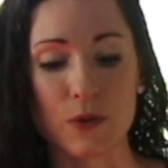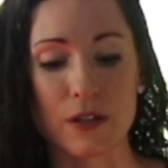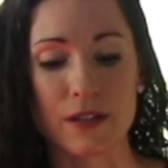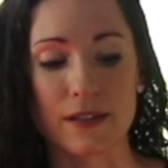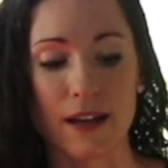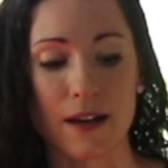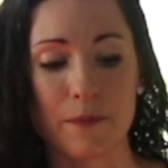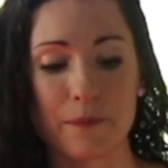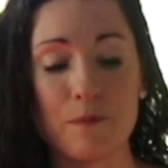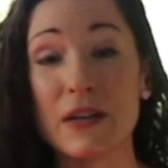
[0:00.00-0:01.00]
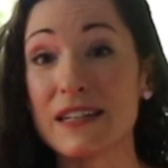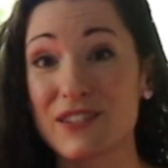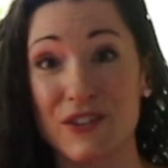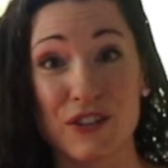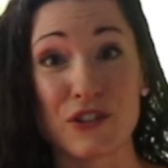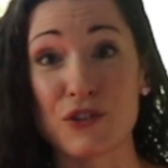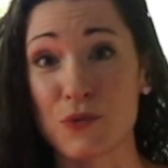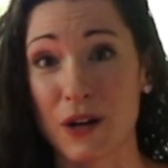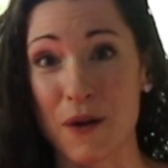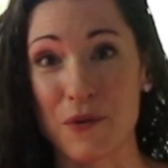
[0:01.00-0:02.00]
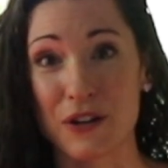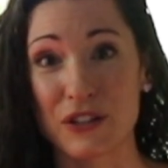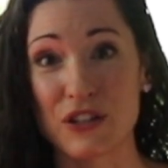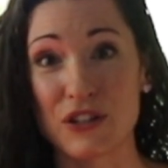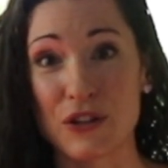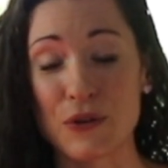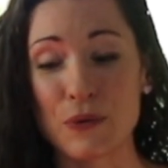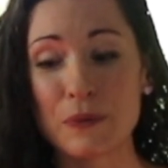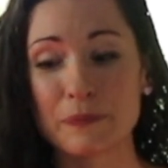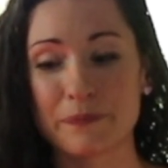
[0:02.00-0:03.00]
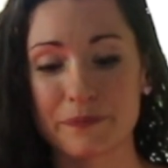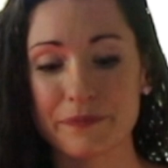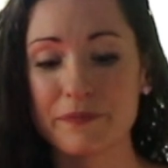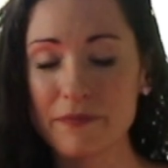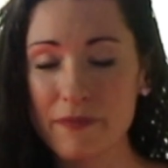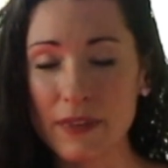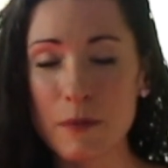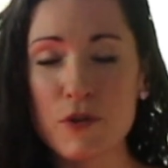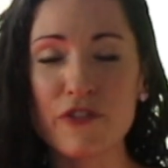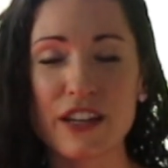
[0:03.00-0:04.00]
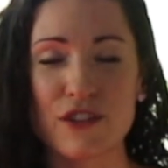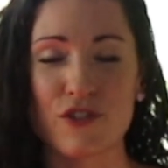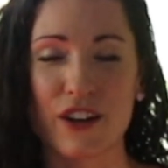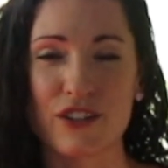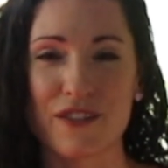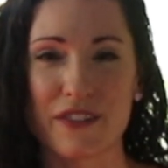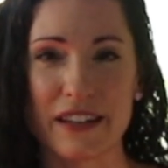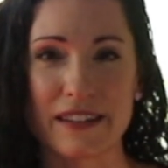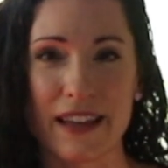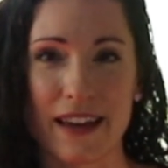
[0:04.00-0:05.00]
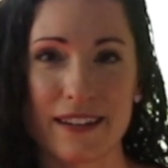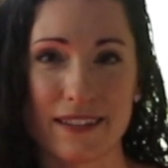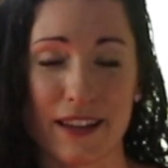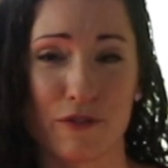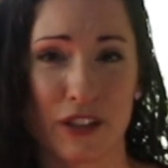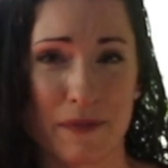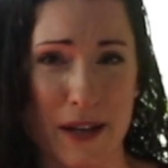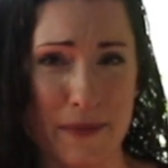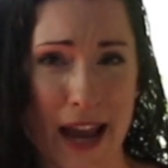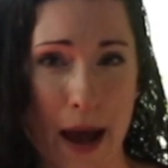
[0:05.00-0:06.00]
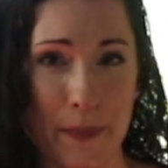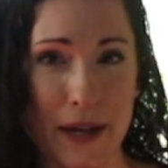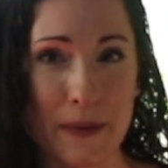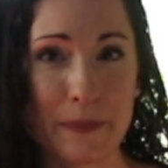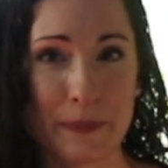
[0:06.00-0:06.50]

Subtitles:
was me starting to do what I wanted to do, moving in the direction of things that really made me happy.